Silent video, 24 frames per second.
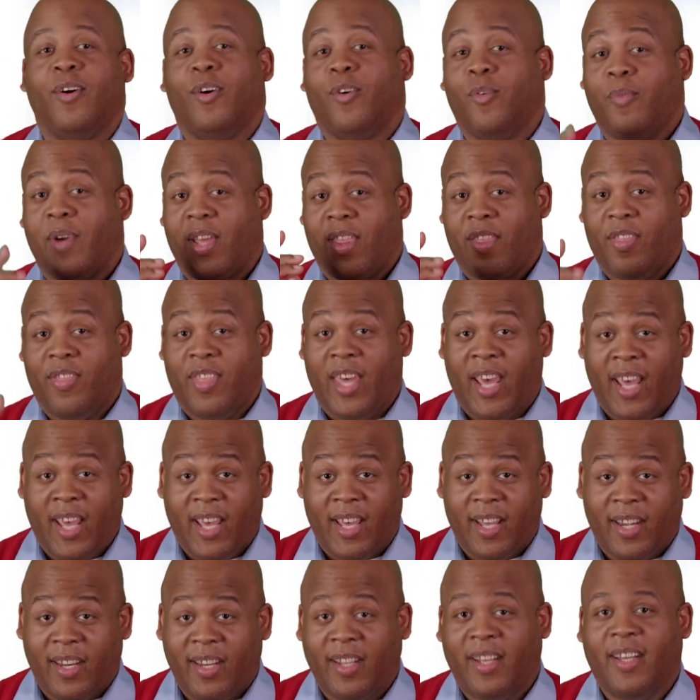We
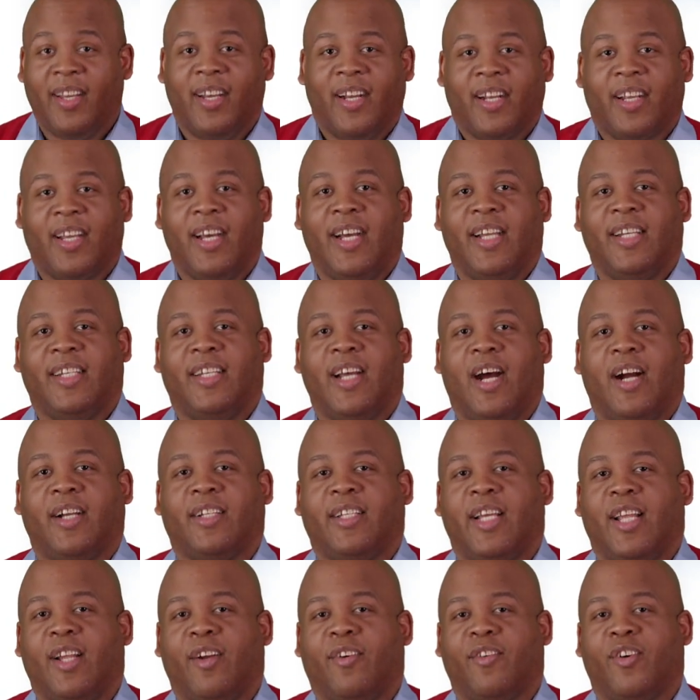then
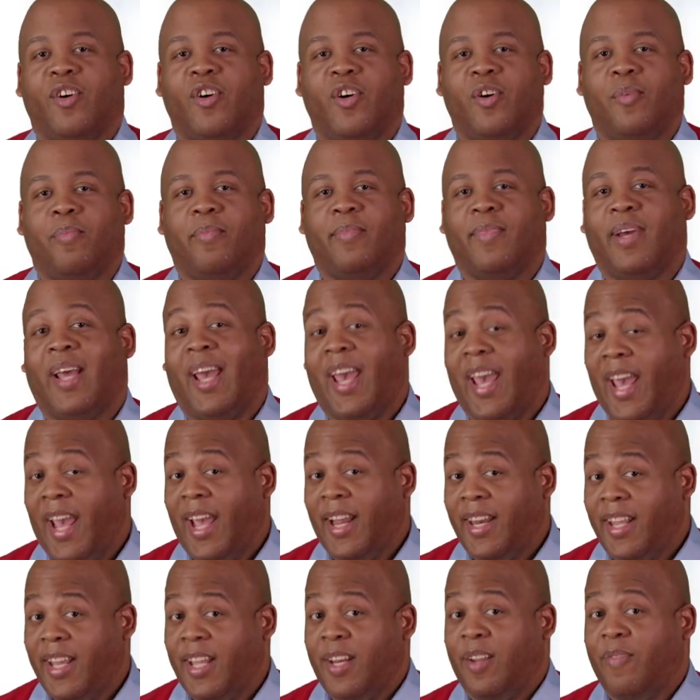conducted group
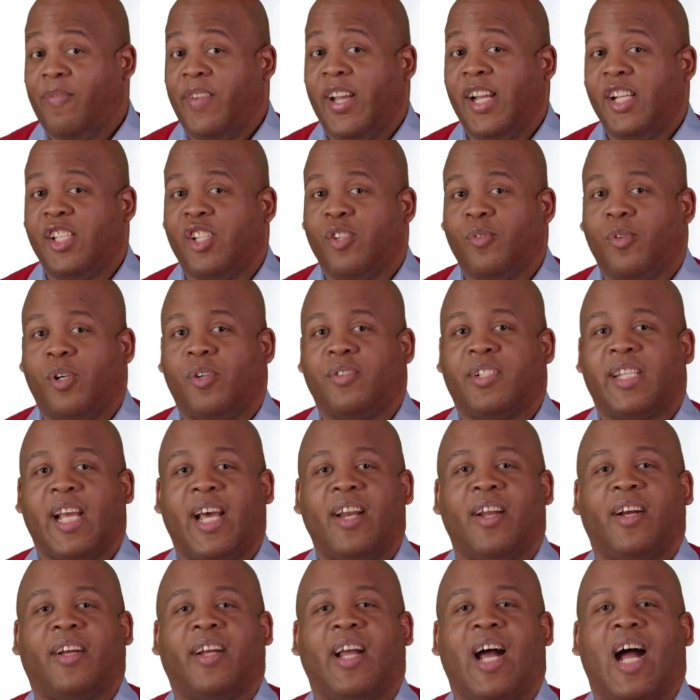and individual
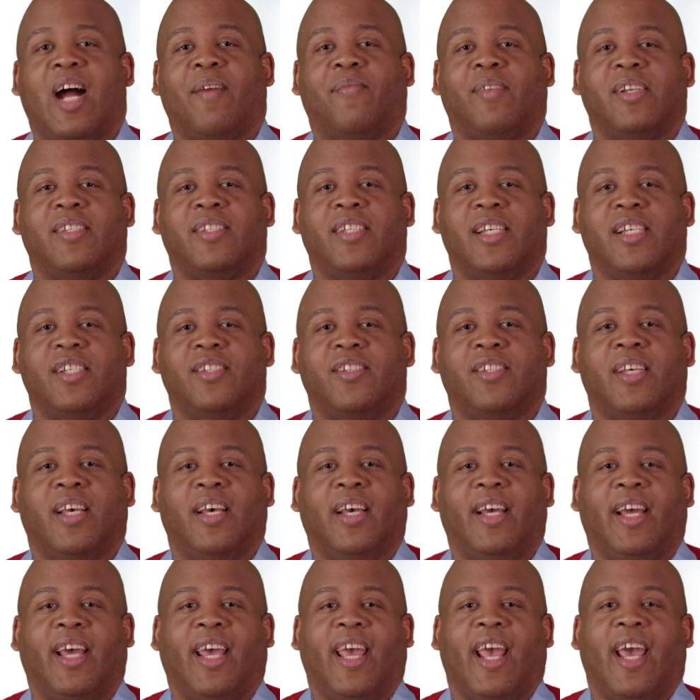teleconferences
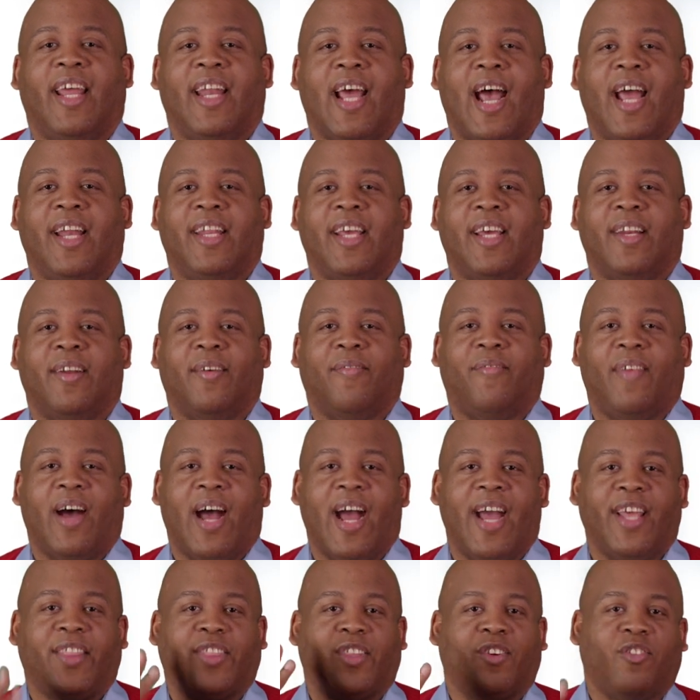and
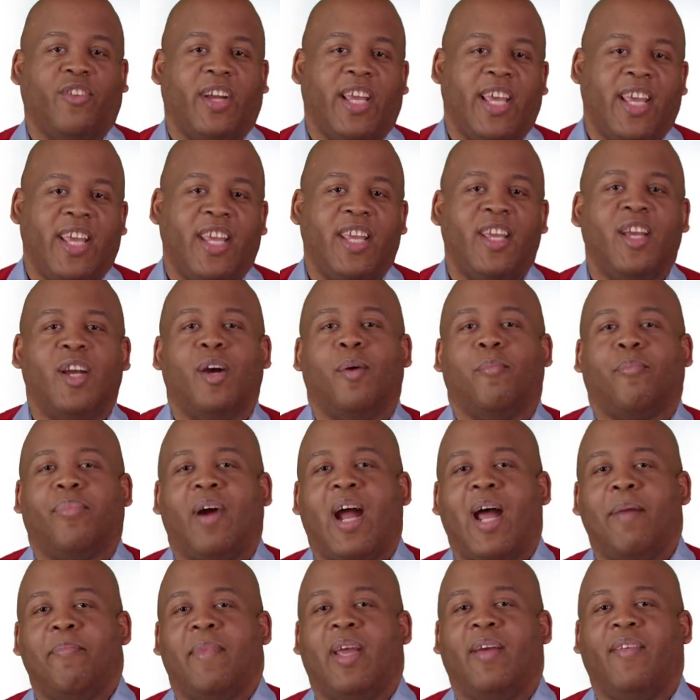identified 3
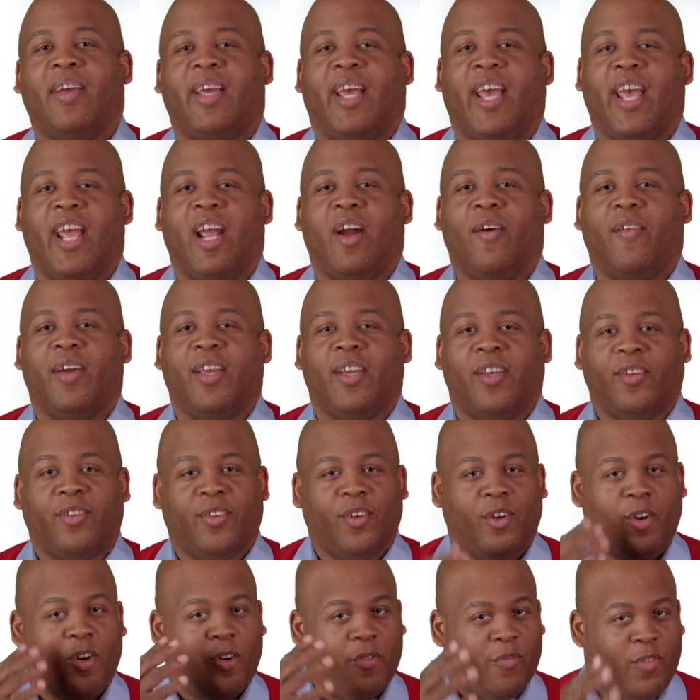primary
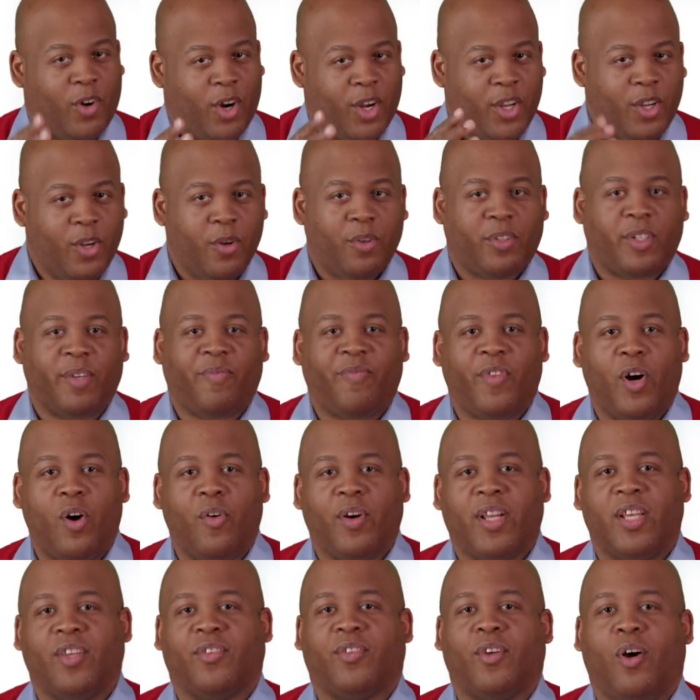areas for you to
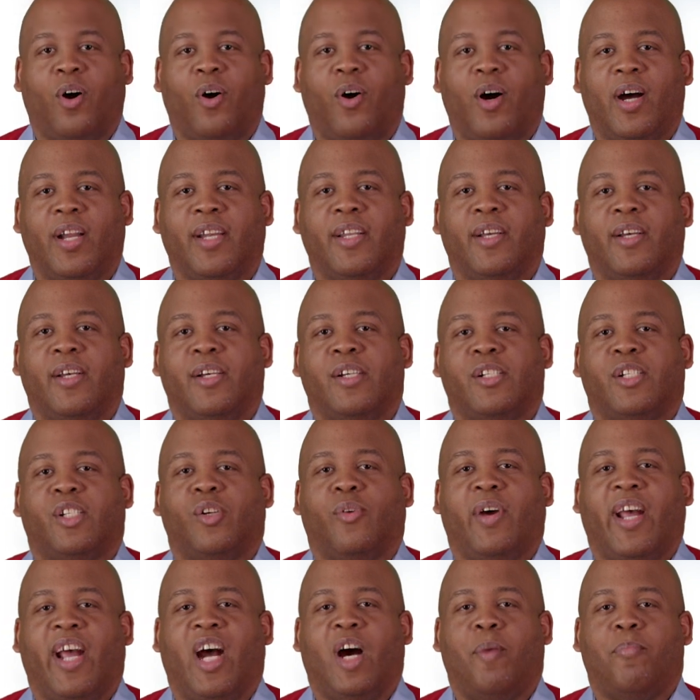focus on
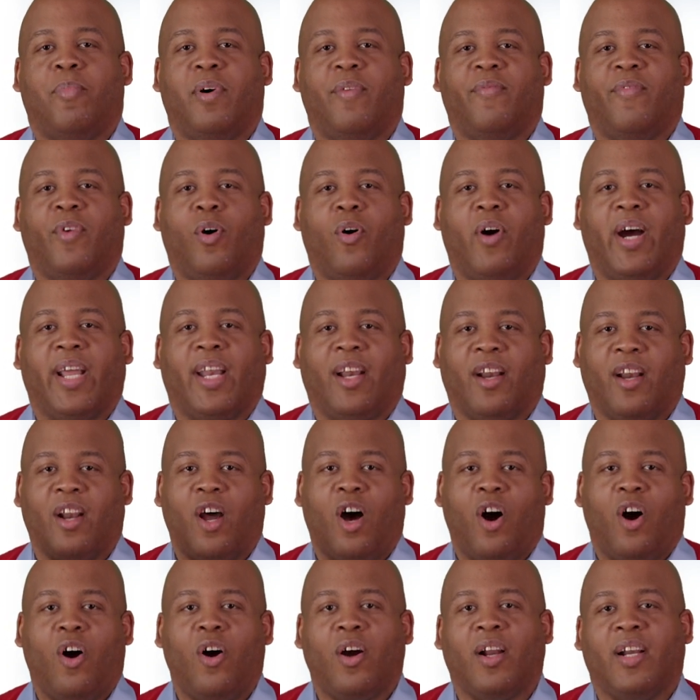to help avoid
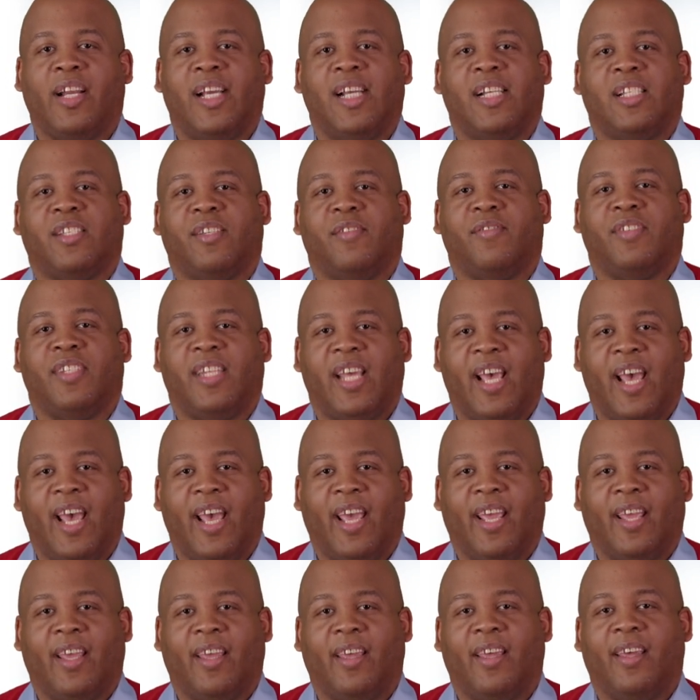long lengths of
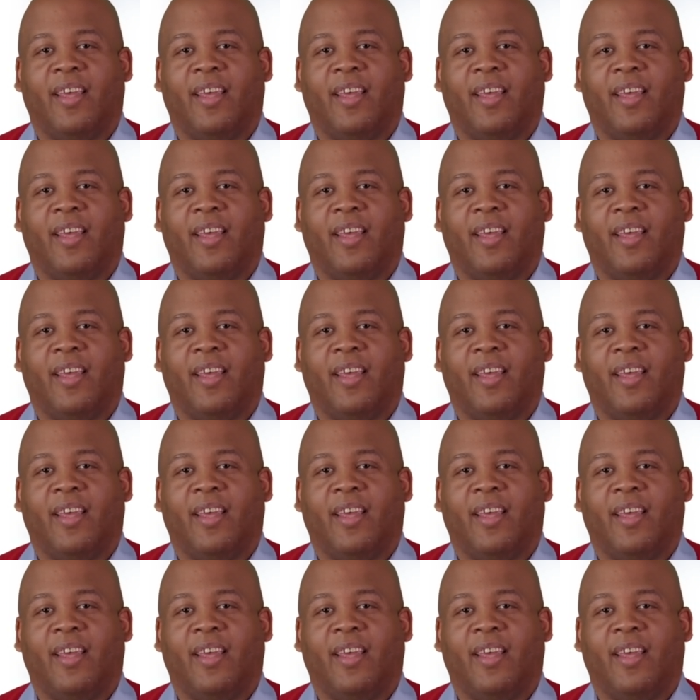stay.